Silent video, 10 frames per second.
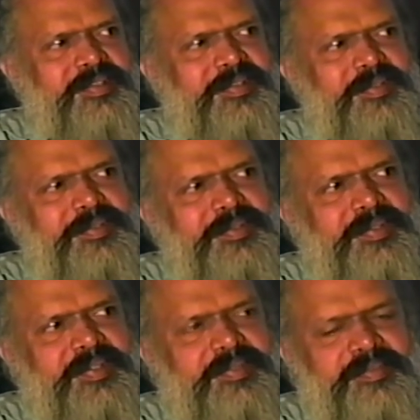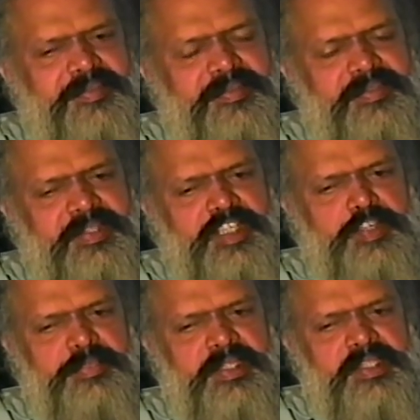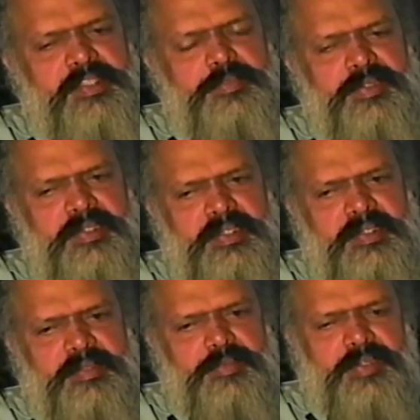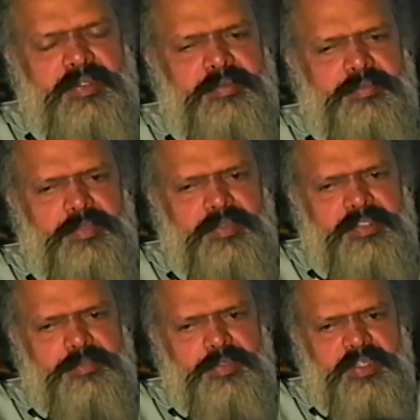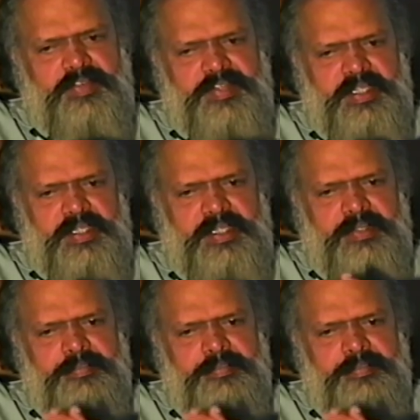So for the government, it's a more efficient